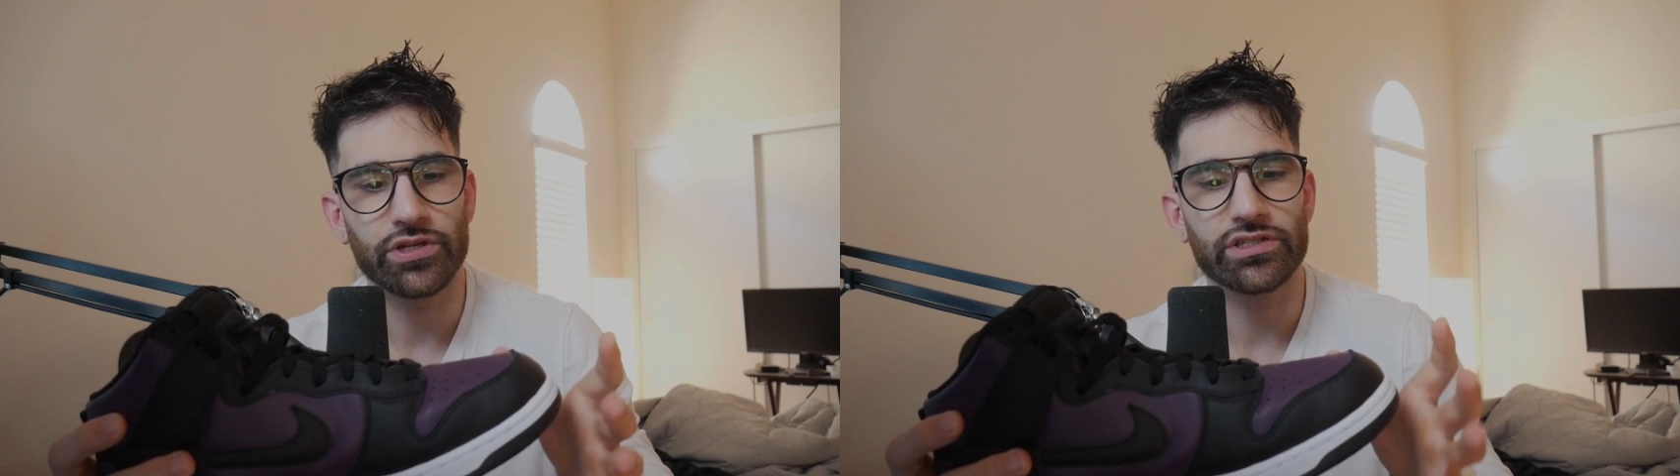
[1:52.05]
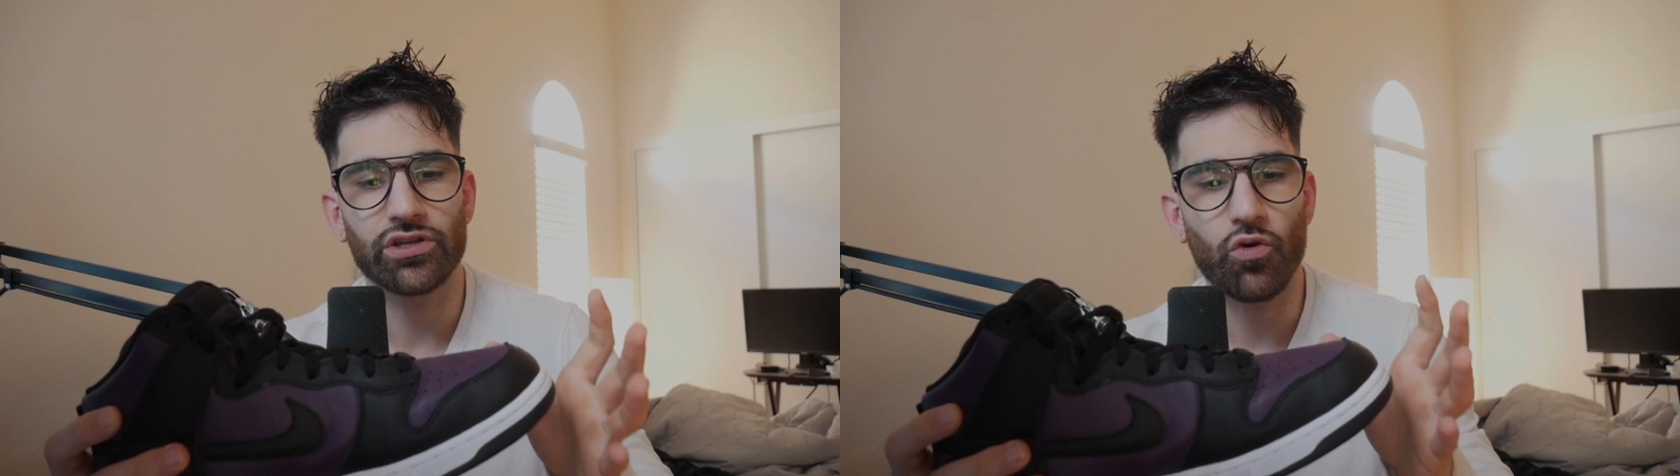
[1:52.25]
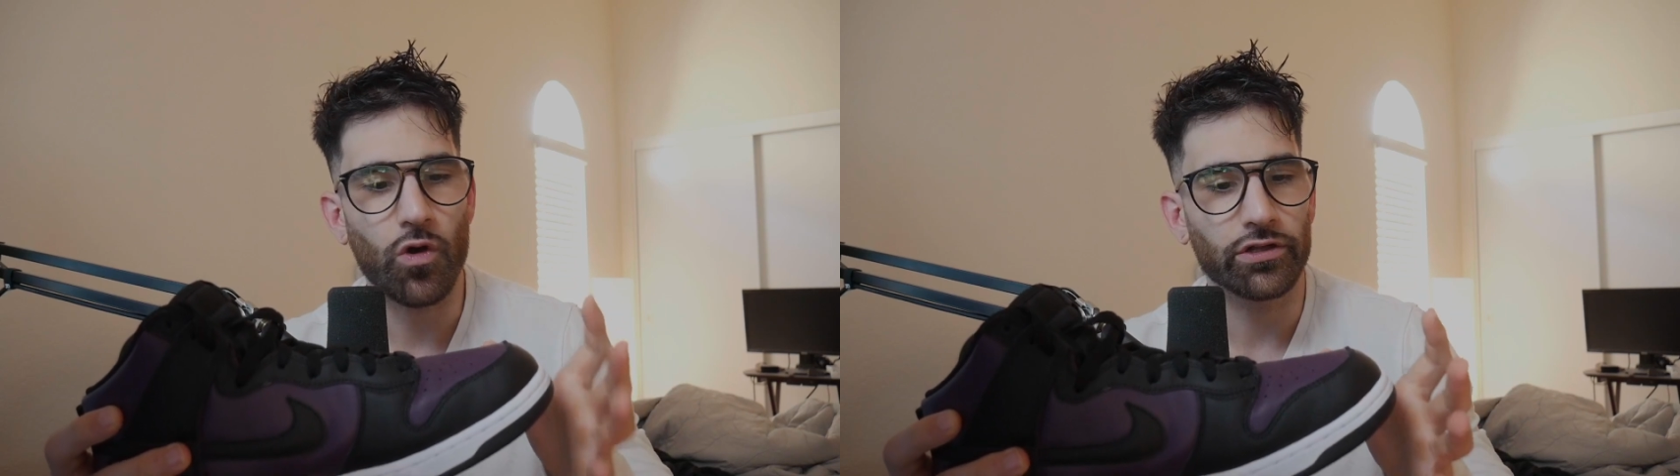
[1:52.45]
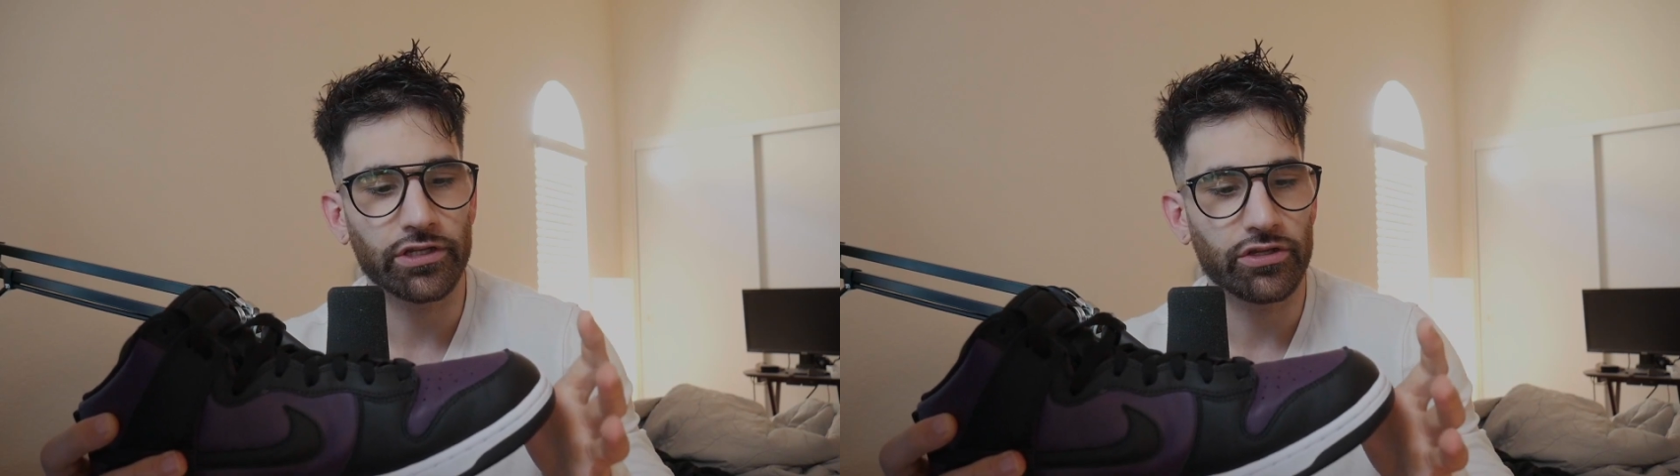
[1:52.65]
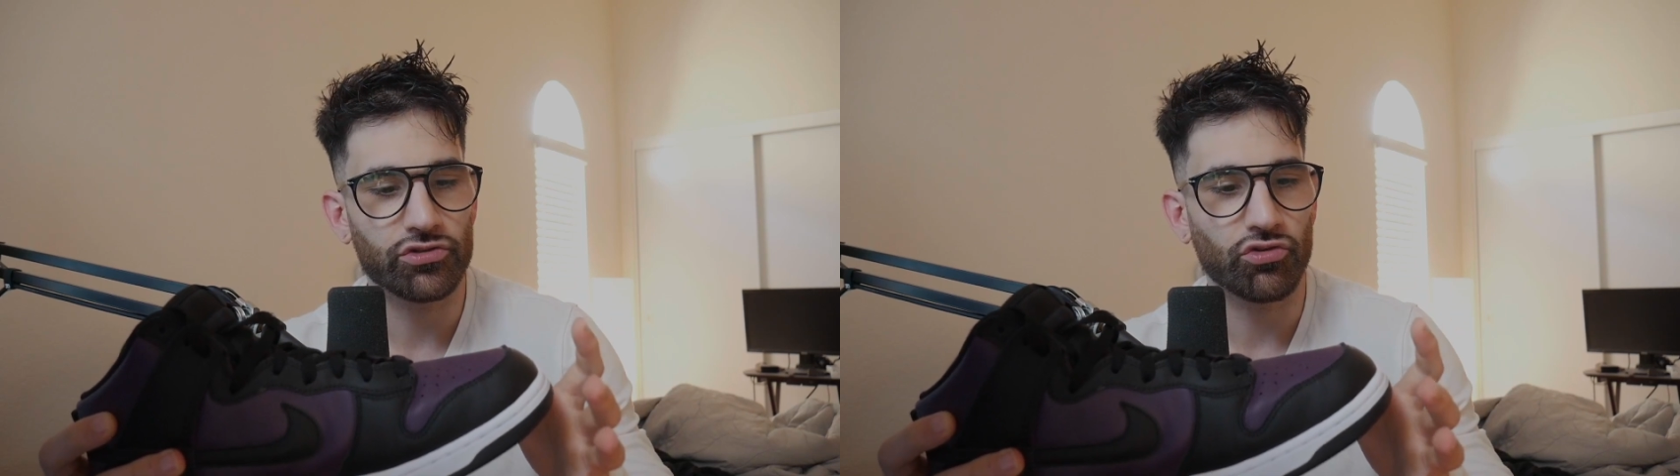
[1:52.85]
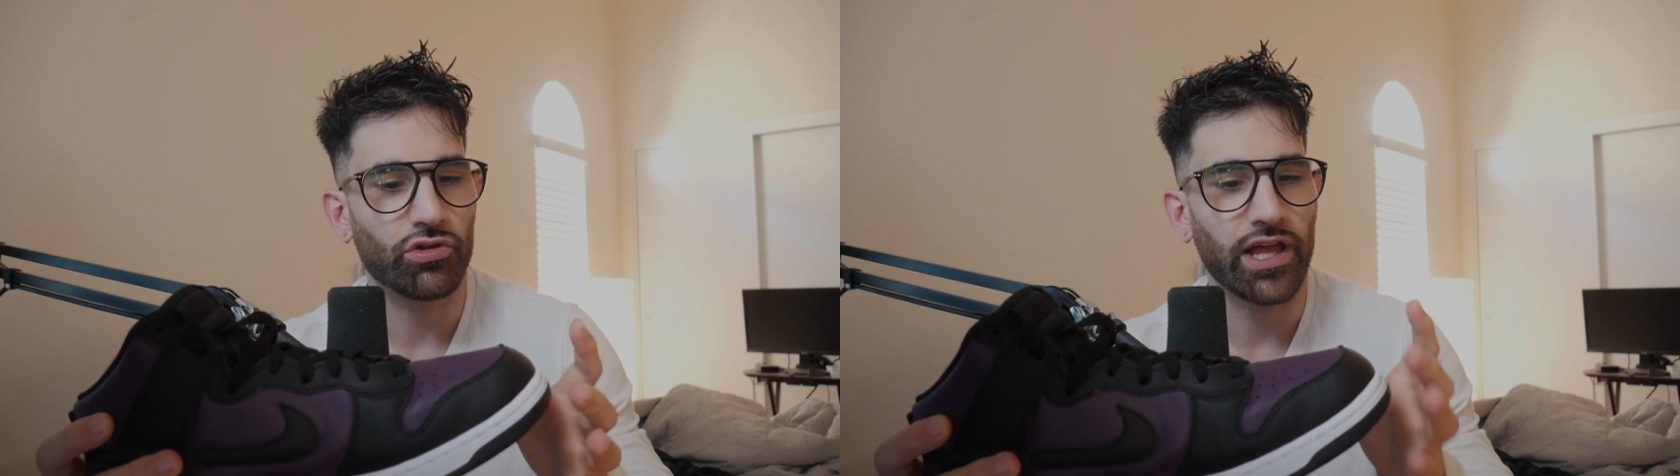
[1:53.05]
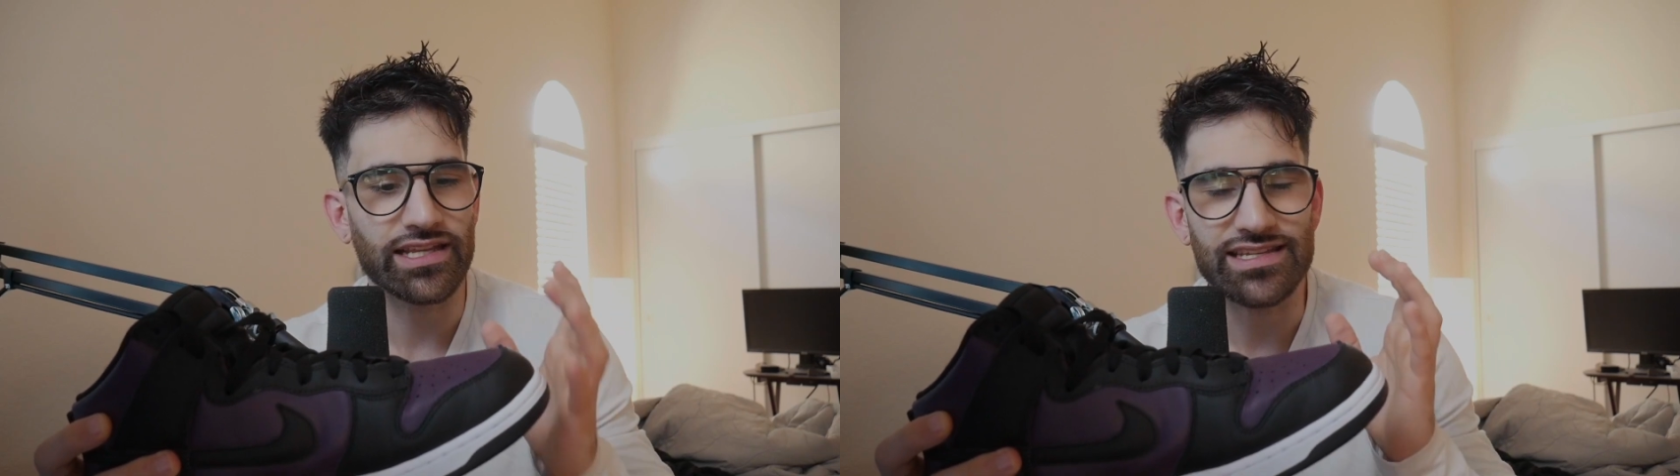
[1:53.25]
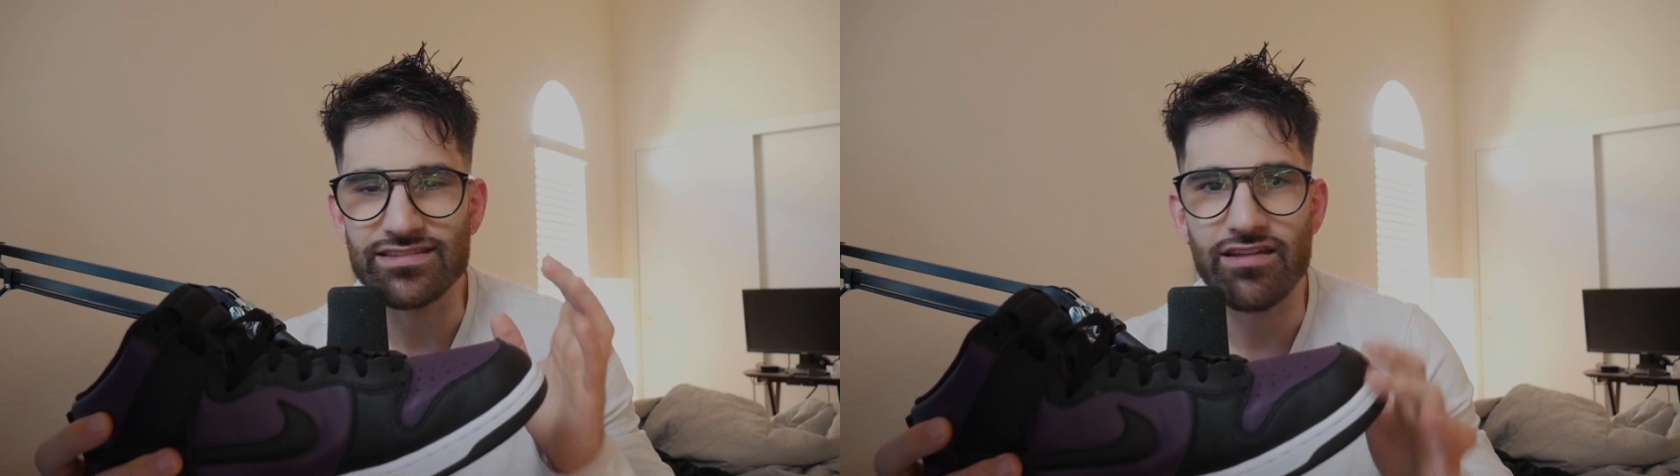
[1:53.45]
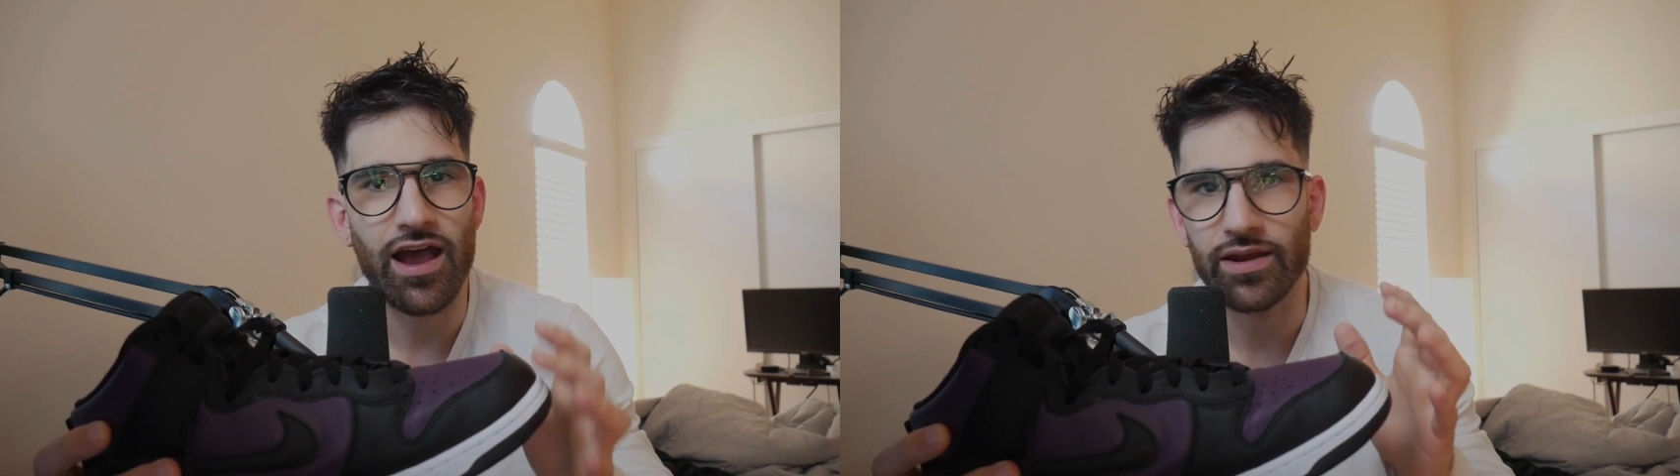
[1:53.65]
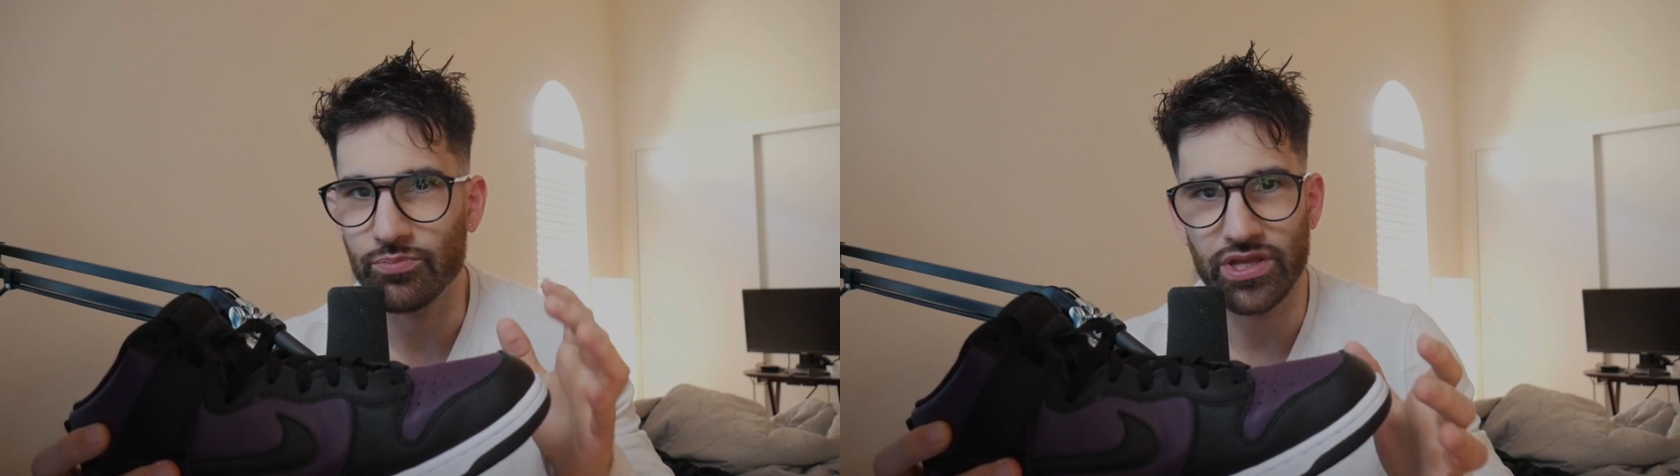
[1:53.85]
is the quality control has
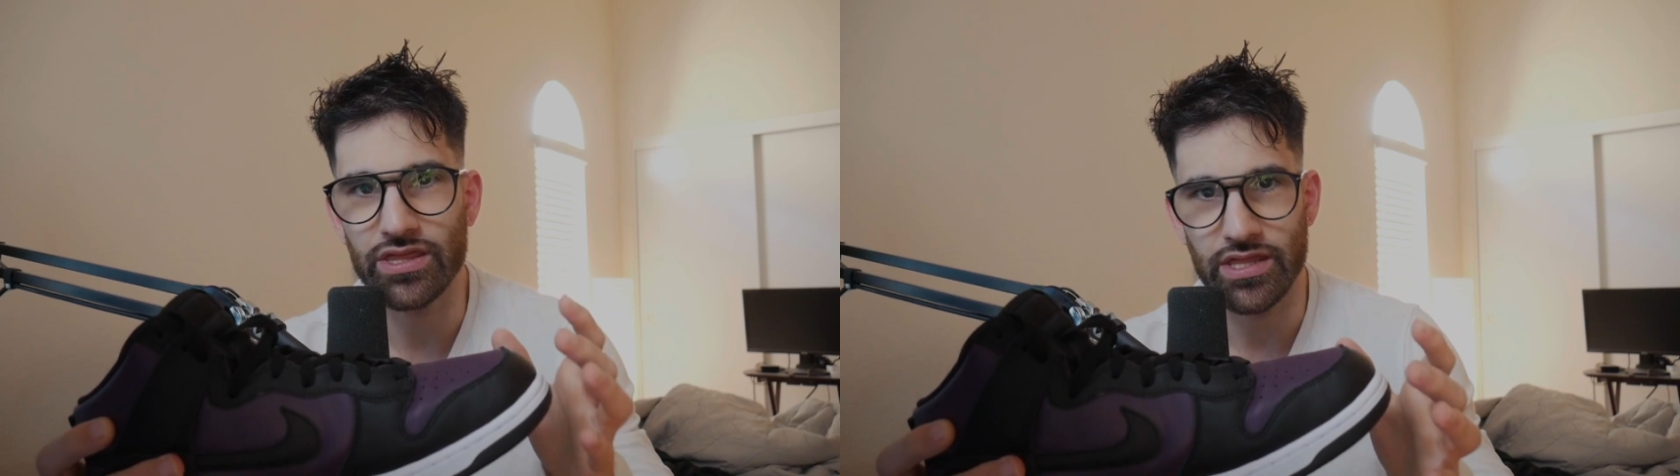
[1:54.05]
not been